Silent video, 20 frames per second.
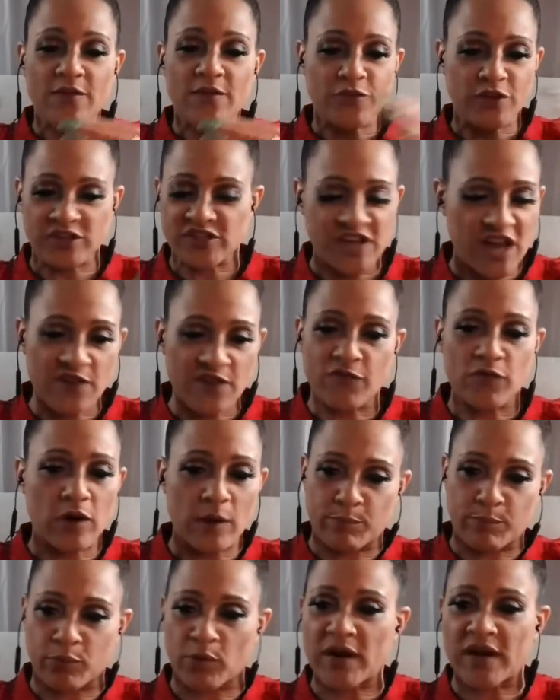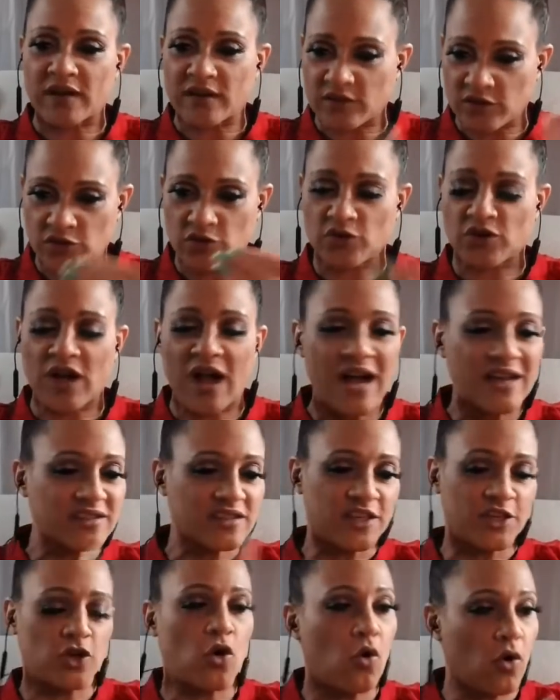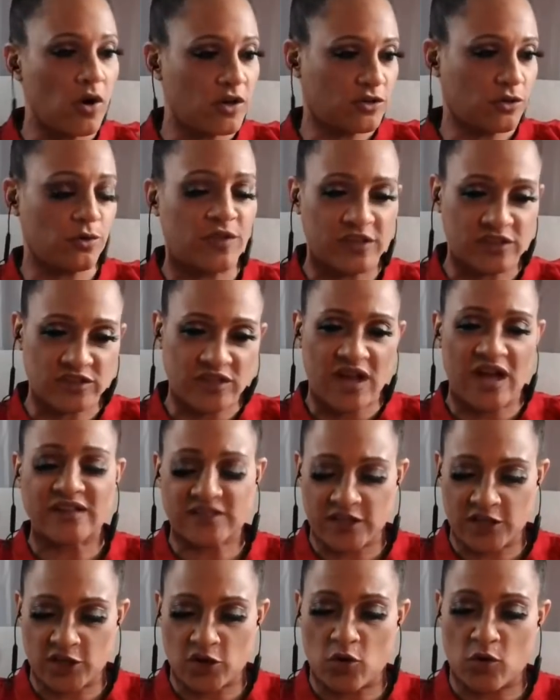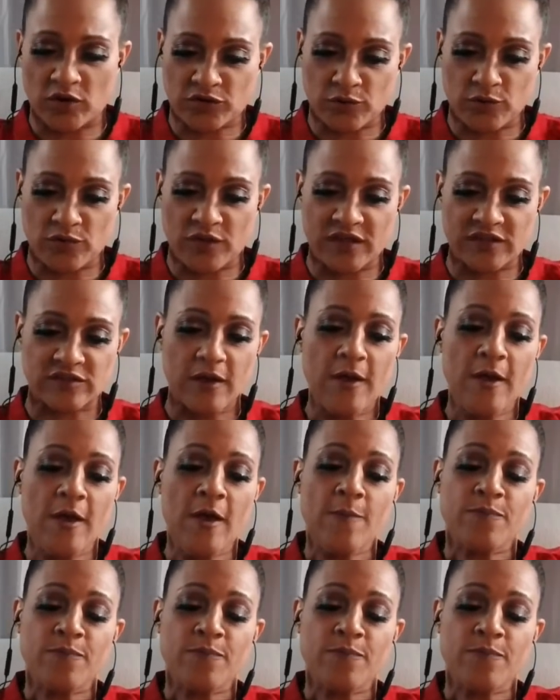There's never a break. You're constantly going through this, constantly going through this.